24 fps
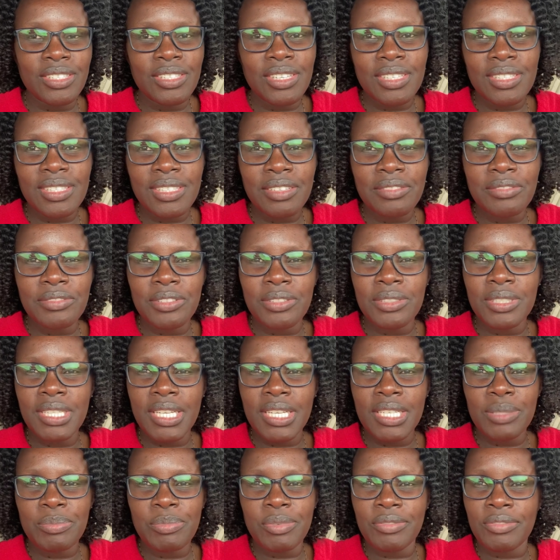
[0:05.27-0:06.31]
just a few
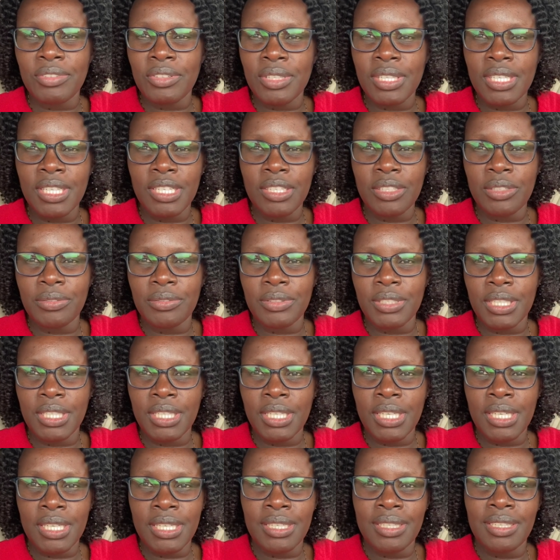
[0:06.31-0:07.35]
days before the end of the
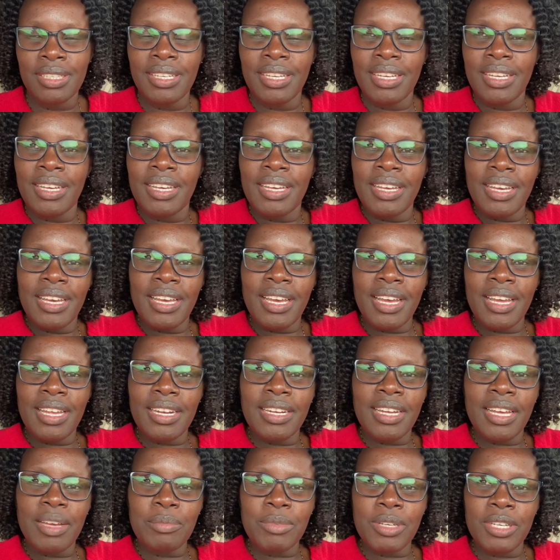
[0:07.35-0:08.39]
year.
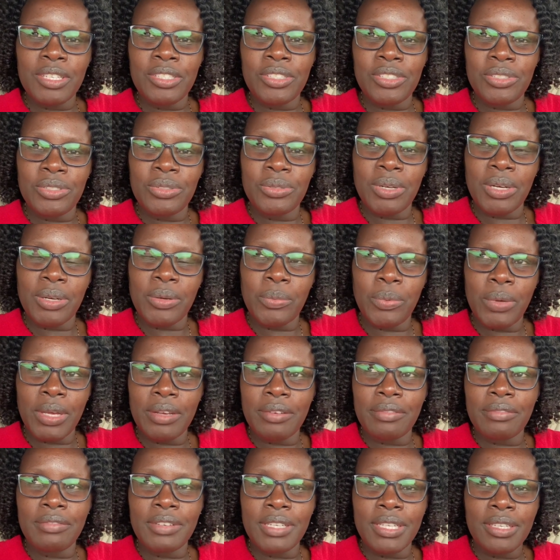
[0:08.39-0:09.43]
And I'm going to do a quick
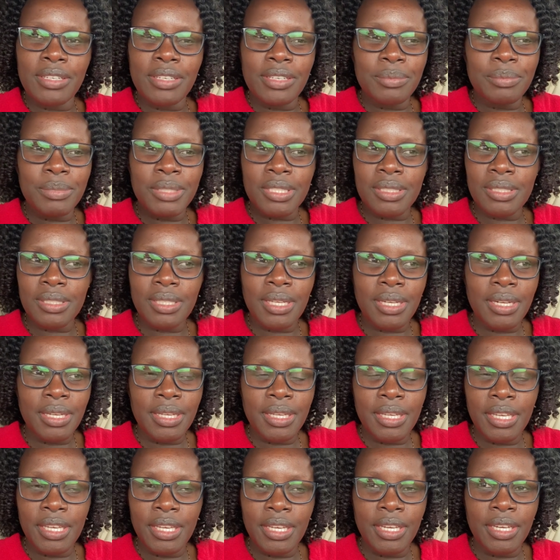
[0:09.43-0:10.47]
video. I'm just sitting
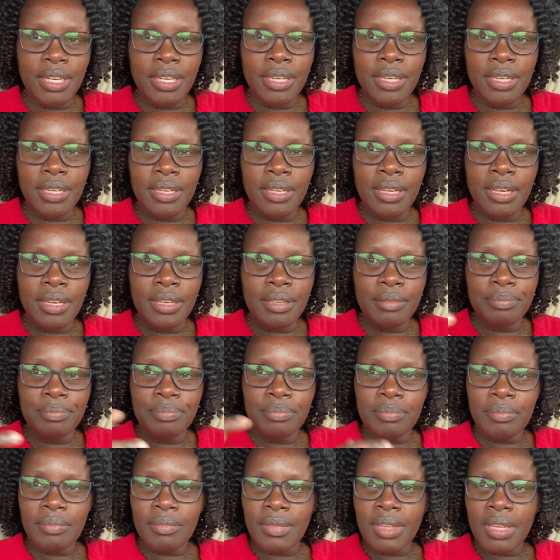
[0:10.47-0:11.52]
here.
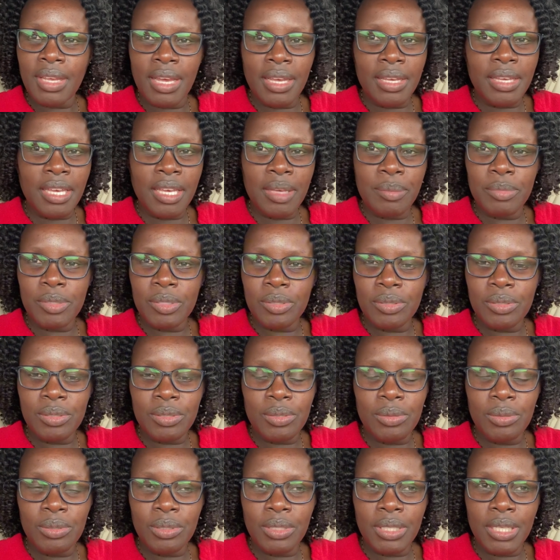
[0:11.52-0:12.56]
I came to
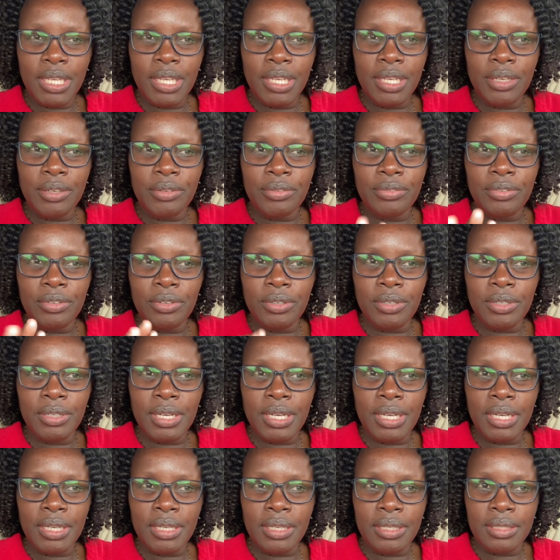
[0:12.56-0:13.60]
school here for
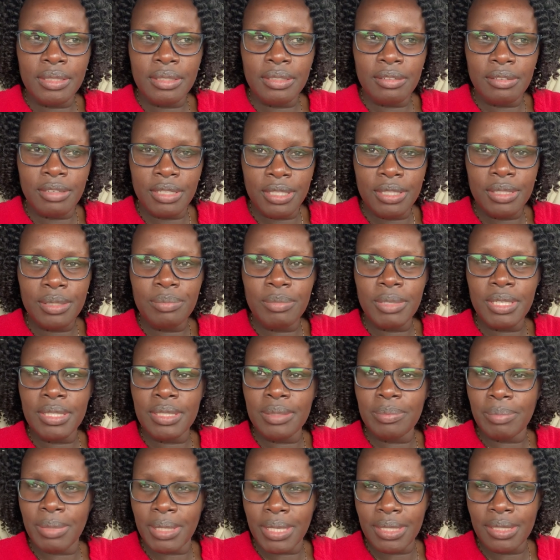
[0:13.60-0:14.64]
a
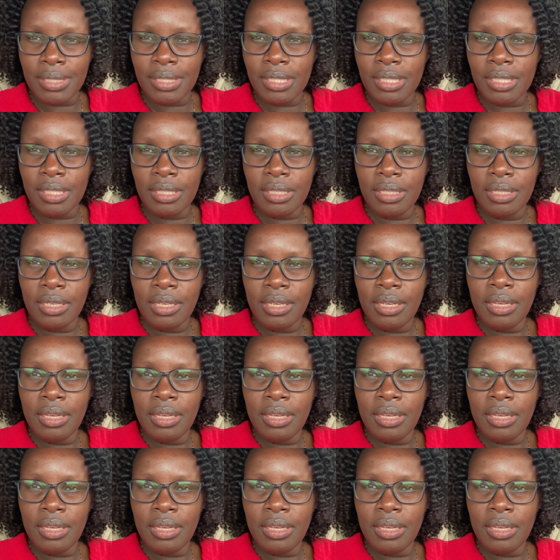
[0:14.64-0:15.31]
Christmas party